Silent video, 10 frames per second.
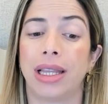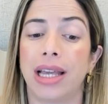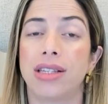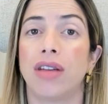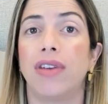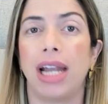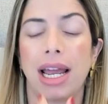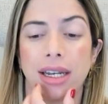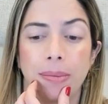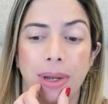list of our
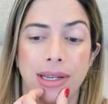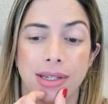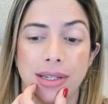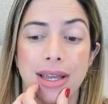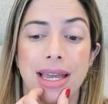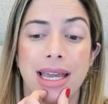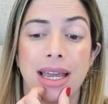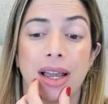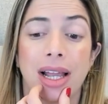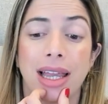landing pages,
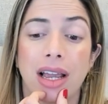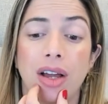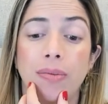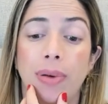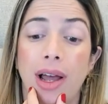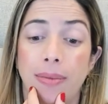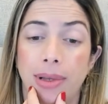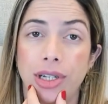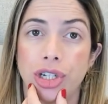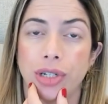click on
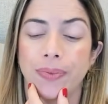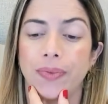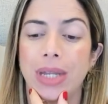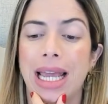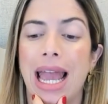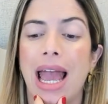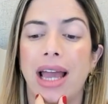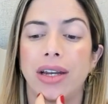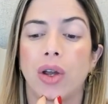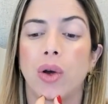publish
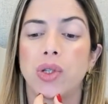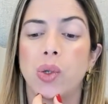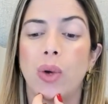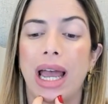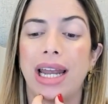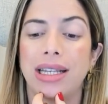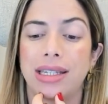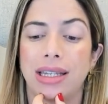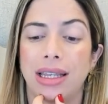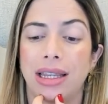and go to
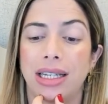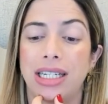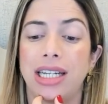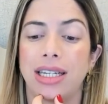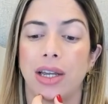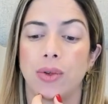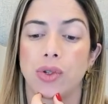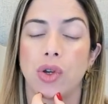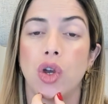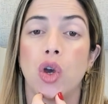edit the
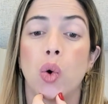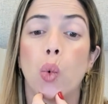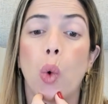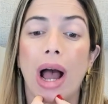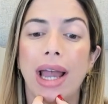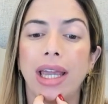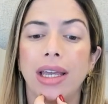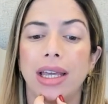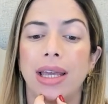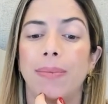details. Why?
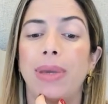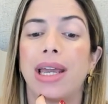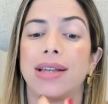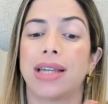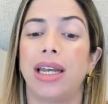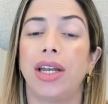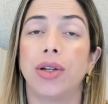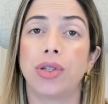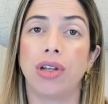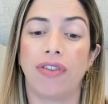Because I need
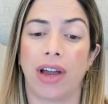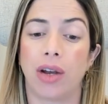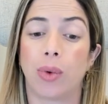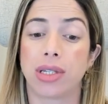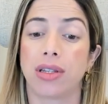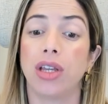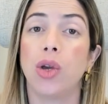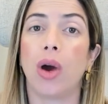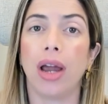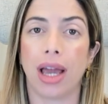you to define what's the
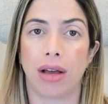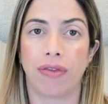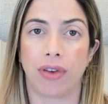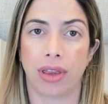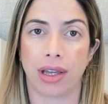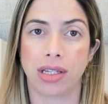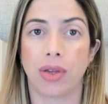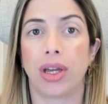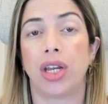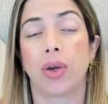URL for this
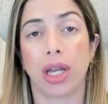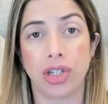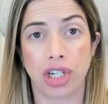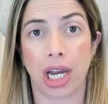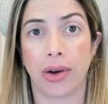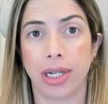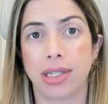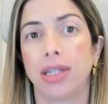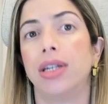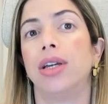so that you can share
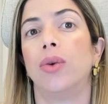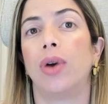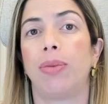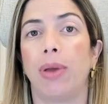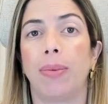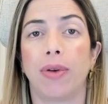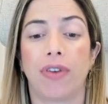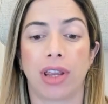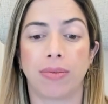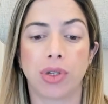it with people
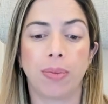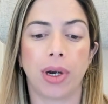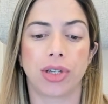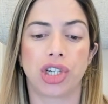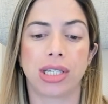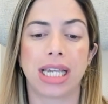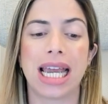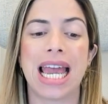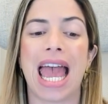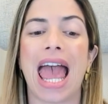for them to purchase,
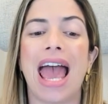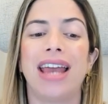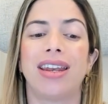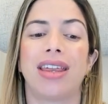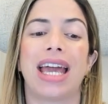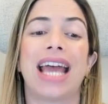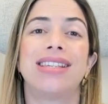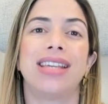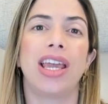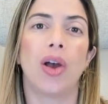and the
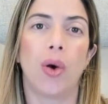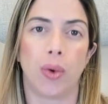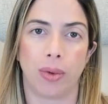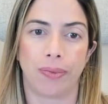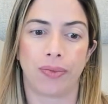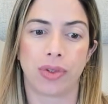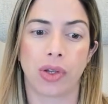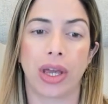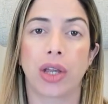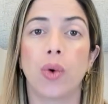SEO
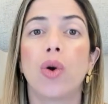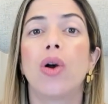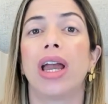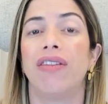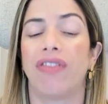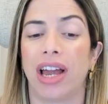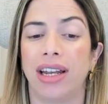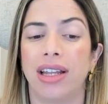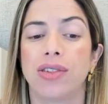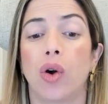so that Google can
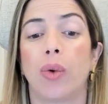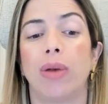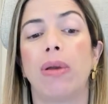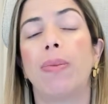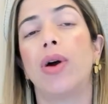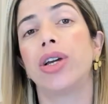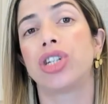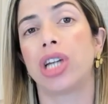find this, or when people are